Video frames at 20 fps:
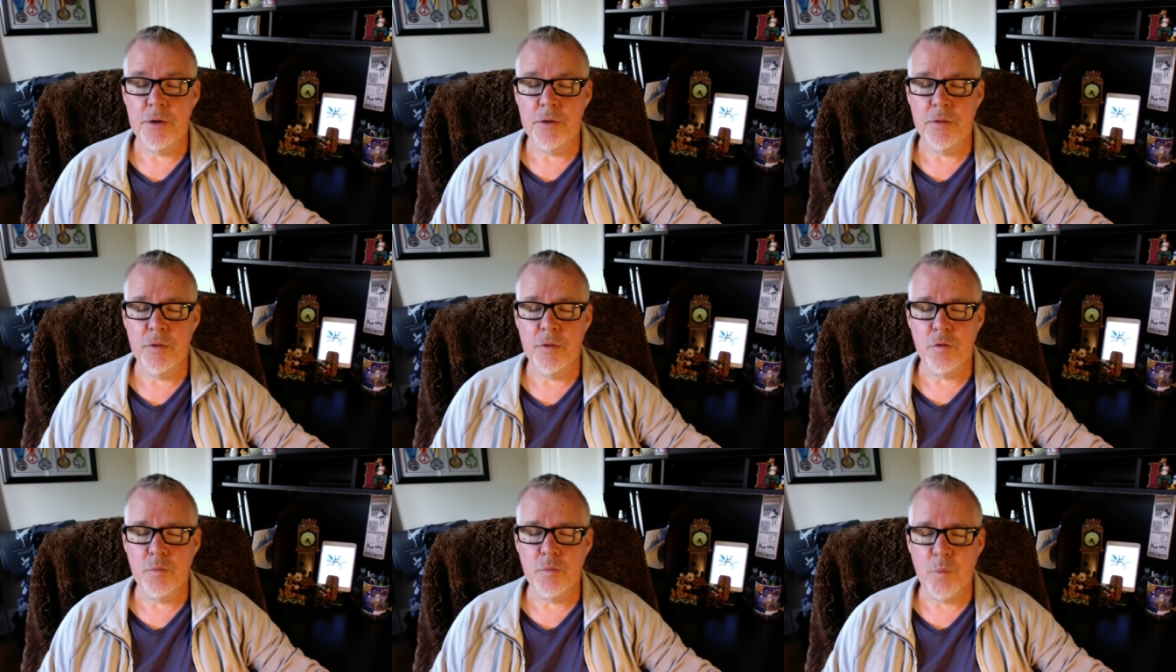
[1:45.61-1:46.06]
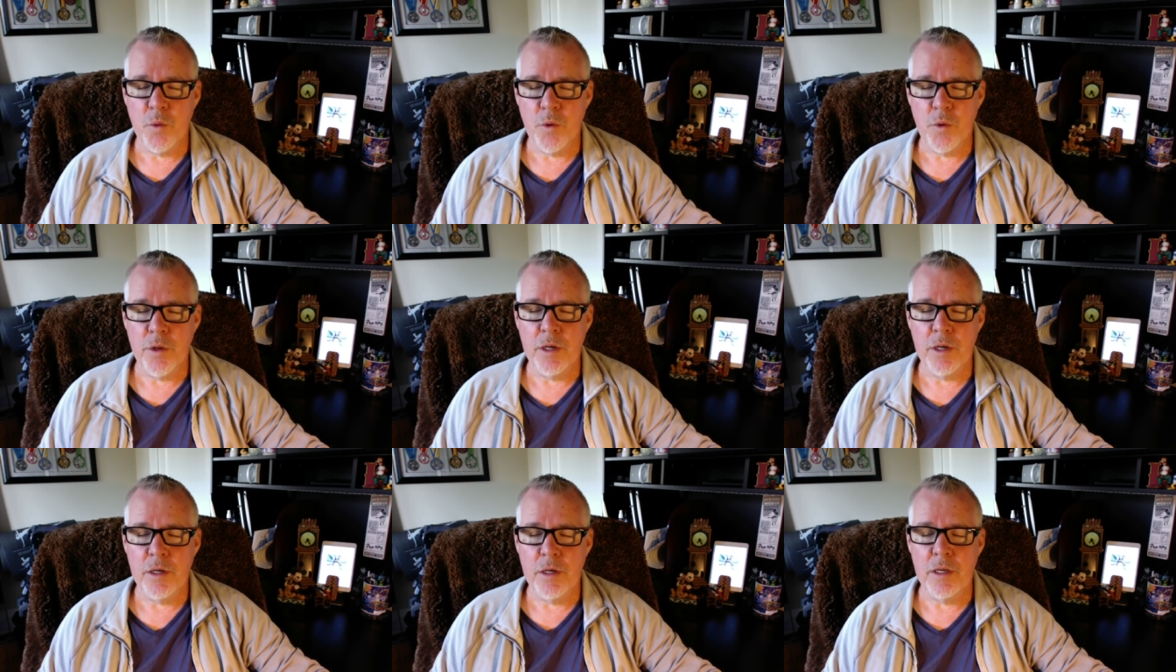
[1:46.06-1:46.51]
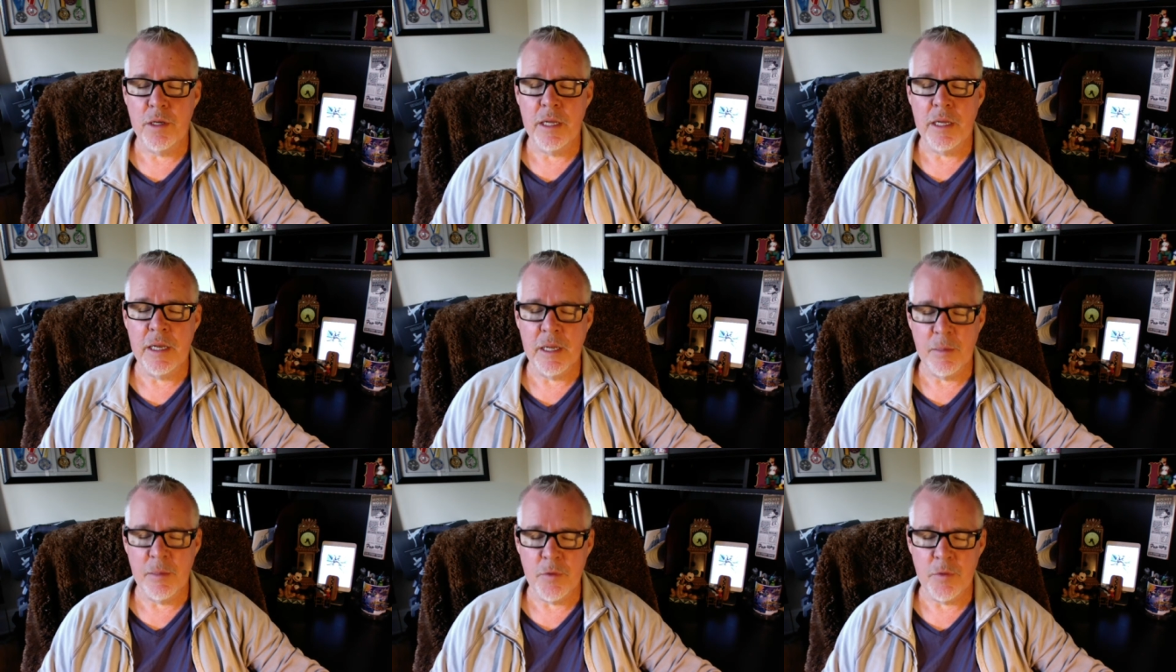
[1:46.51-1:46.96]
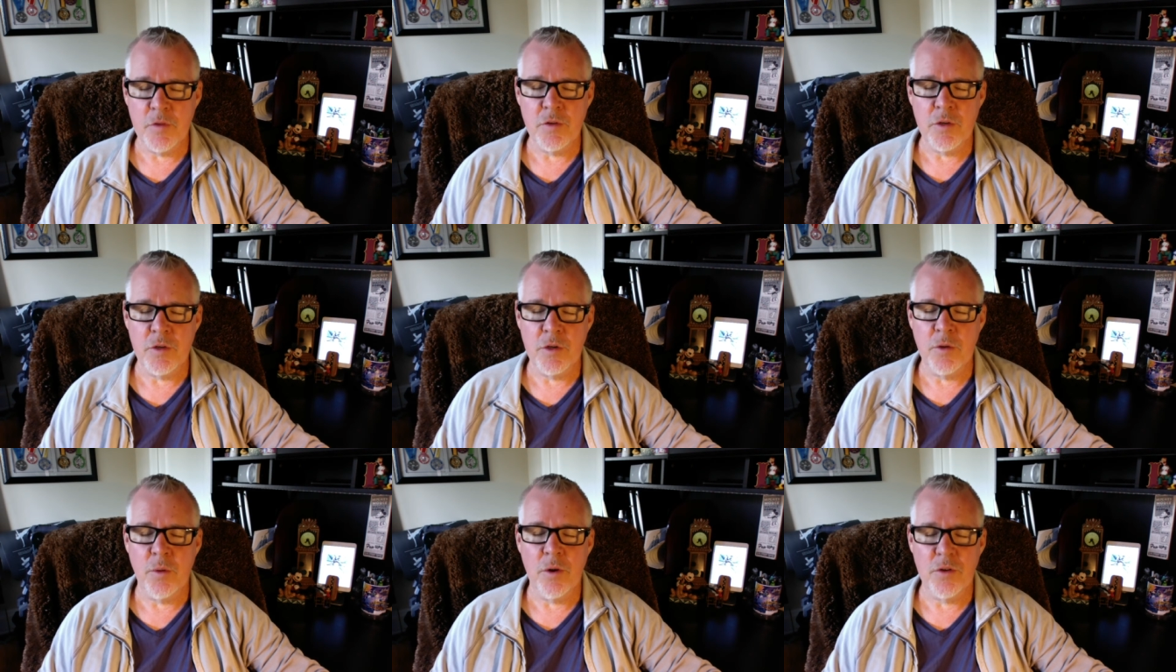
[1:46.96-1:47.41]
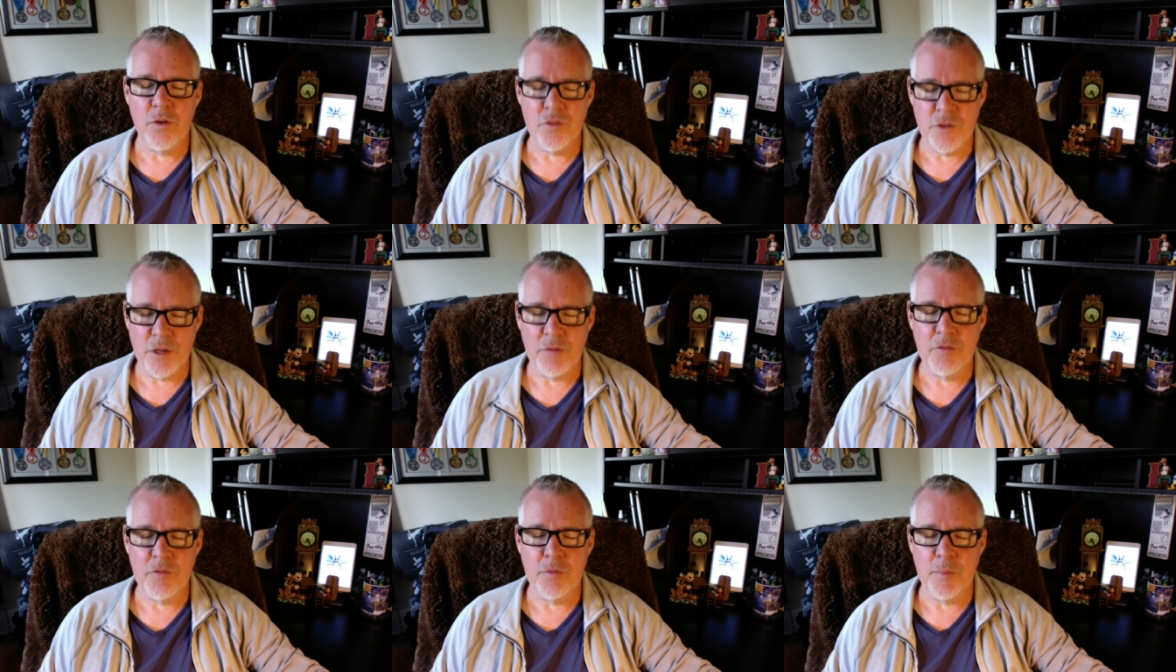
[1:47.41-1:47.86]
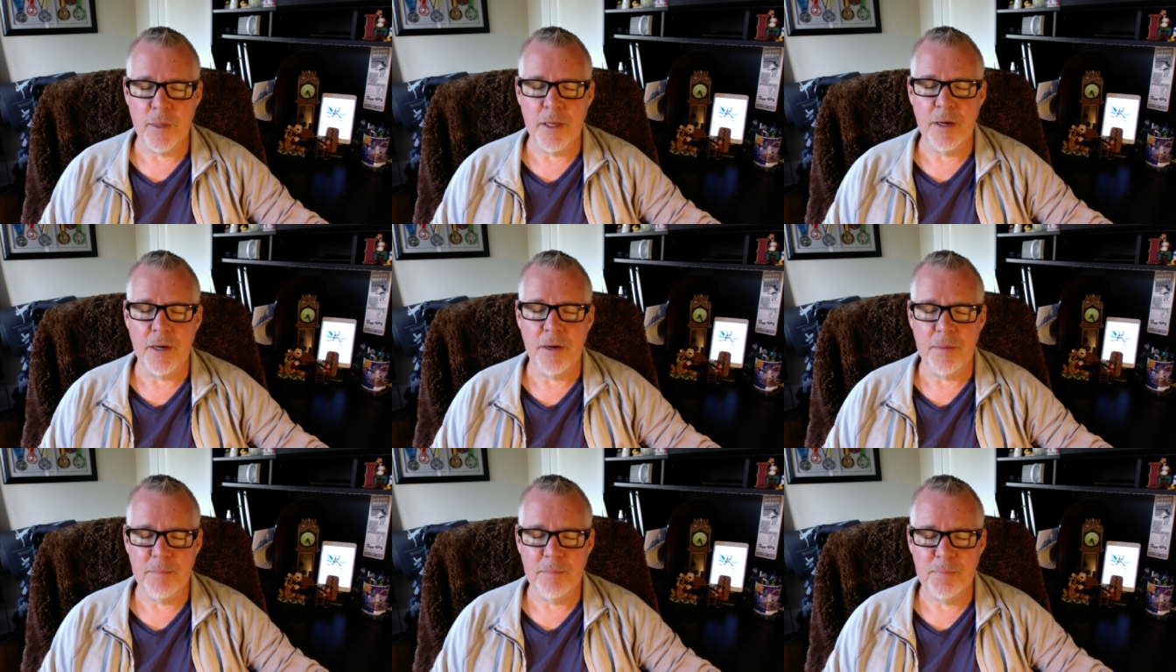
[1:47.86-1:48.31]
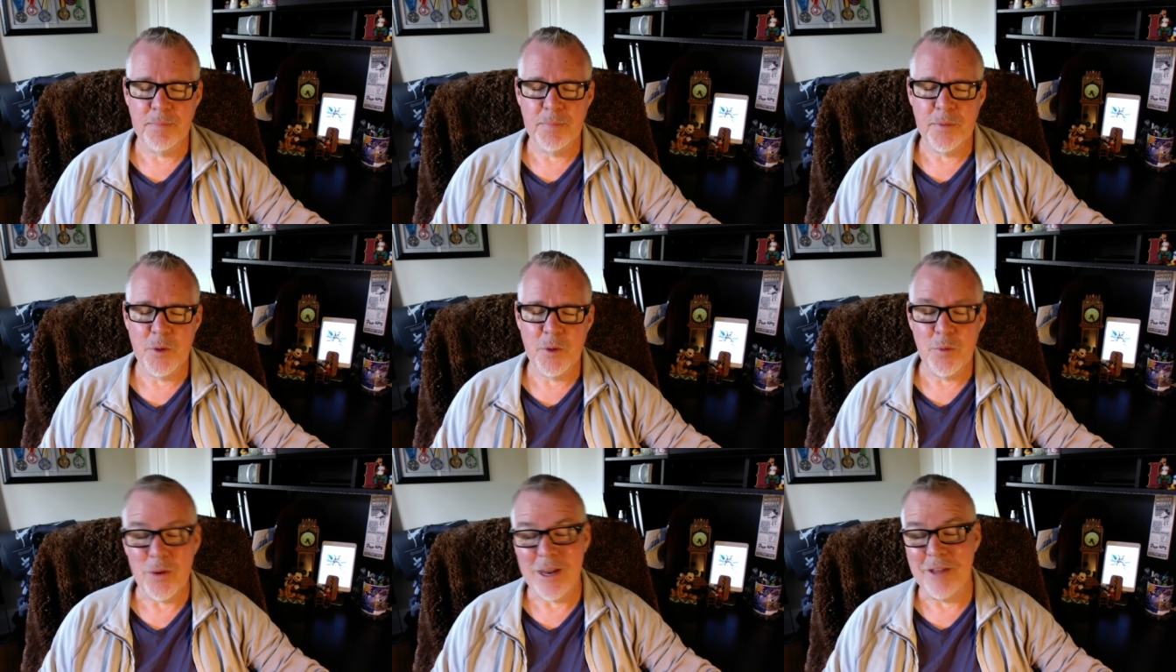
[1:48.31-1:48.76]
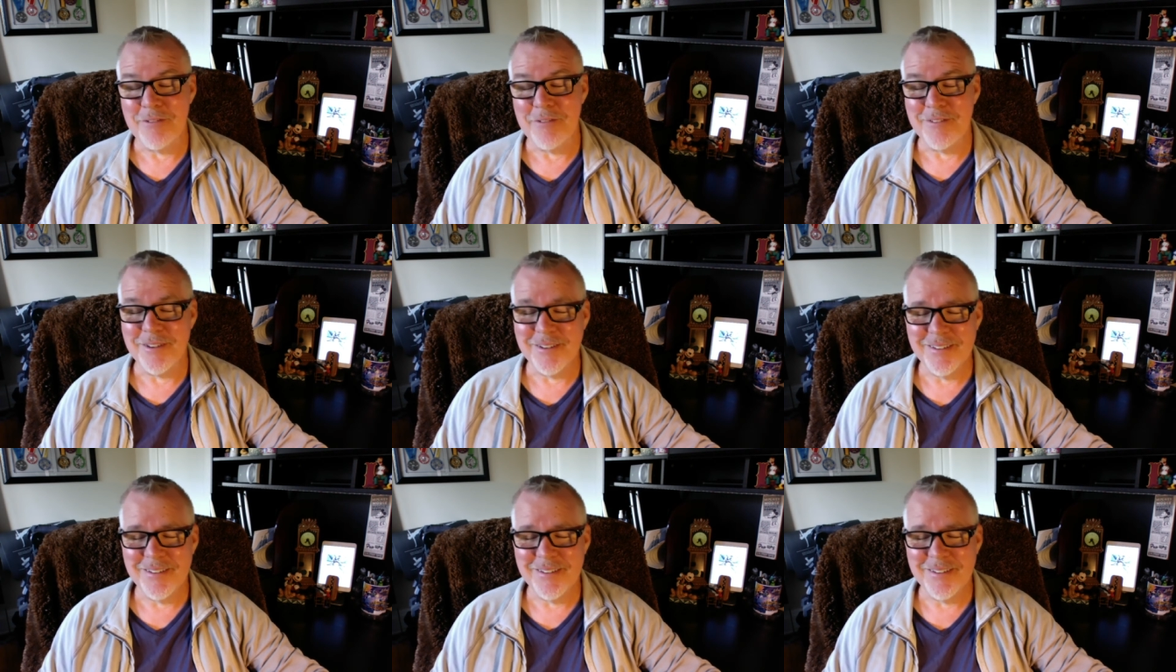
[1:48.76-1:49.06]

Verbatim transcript: this morning and help us to know ourselves better. We love you.